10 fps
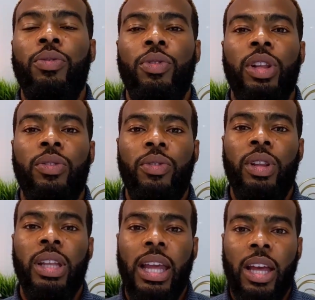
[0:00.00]
really,
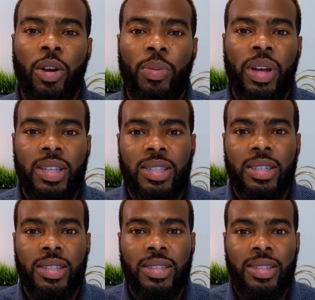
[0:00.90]
really help
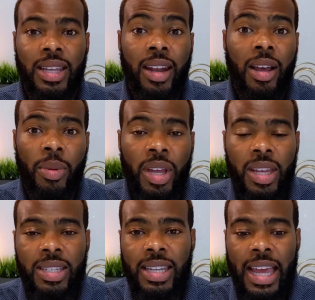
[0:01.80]
us set up
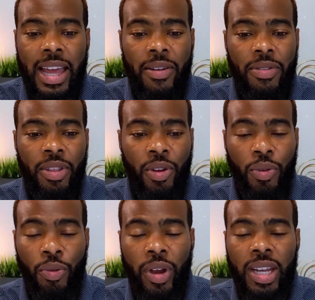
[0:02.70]
to have the
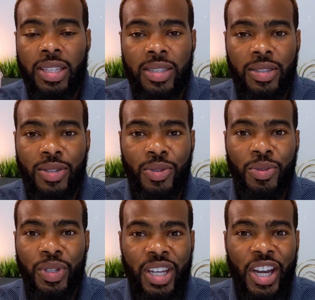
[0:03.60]
greatest
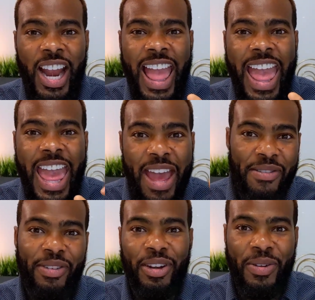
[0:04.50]
school year
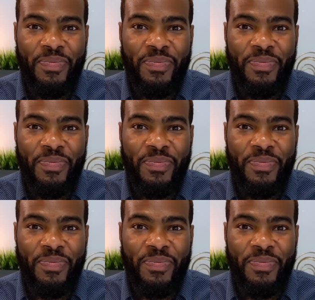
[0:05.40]
ever